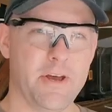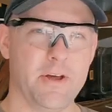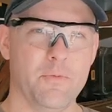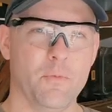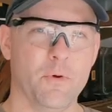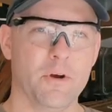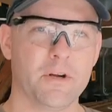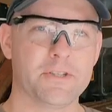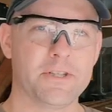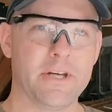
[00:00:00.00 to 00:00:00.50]

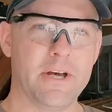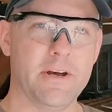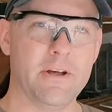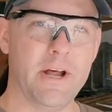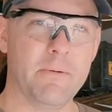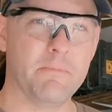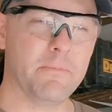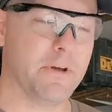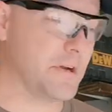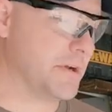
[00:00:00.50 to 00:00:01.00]
that works
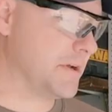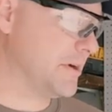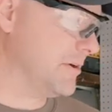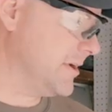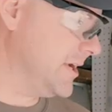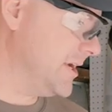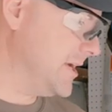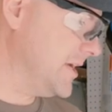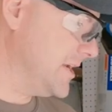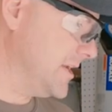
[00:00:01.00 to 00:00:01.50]
out. I'm going to
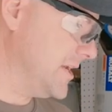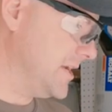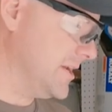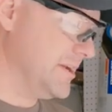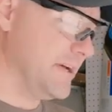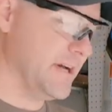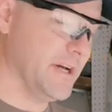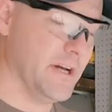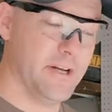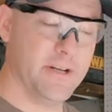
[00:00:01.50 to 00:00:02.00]
go ahead
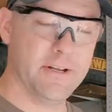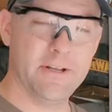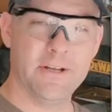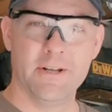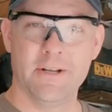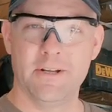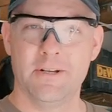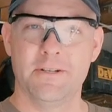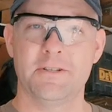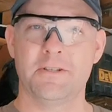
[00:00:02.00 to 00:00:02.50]
and uh,
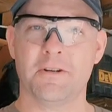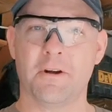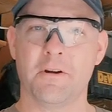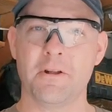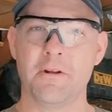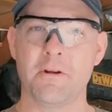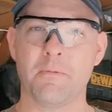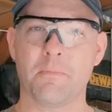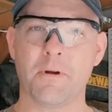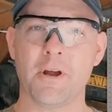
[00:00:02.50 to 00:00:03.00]

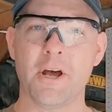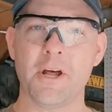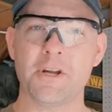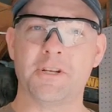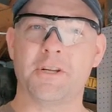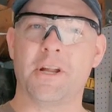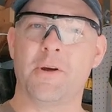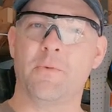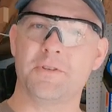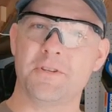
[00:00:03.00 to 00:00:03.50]
start a new
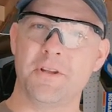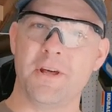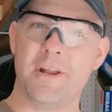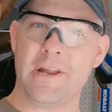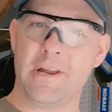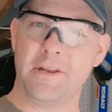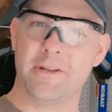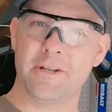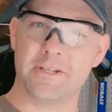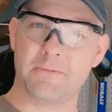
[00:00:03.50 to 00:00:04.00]
project. I was
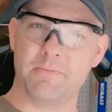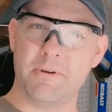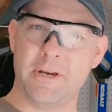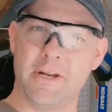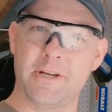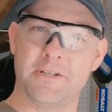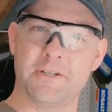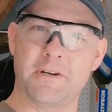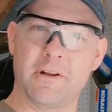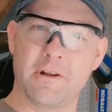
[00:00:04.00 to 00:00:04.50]
not
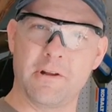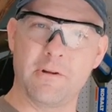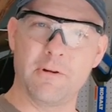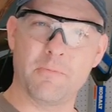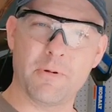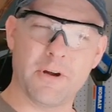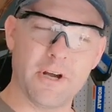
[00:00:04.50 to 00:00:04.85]
anticipating starting a new